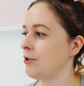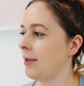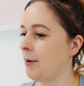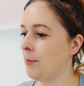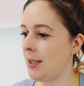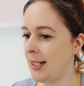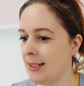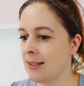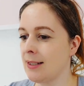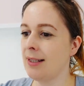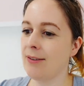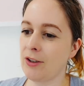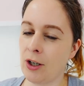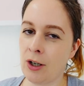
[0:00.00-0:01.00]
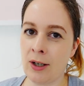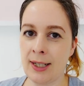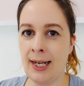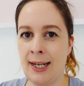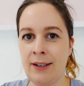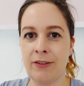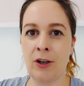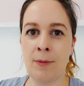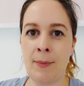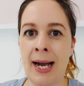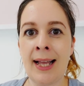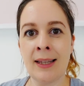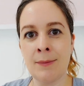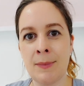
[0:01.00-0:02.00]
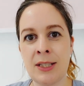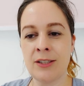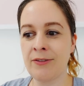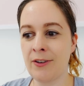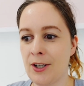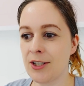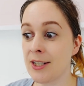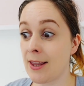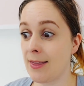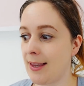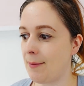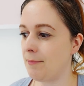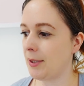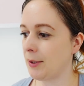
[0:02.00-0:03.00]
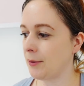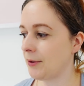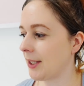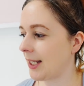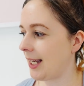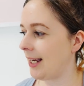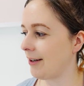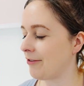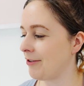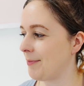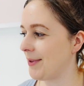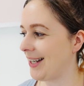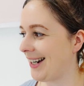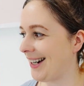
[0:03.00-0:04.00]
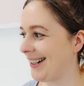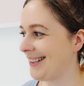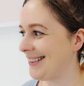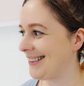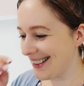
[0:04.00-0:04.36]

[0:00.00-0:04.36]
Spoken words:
So I wait until I've got kind of all my elements first and then build the cake from there.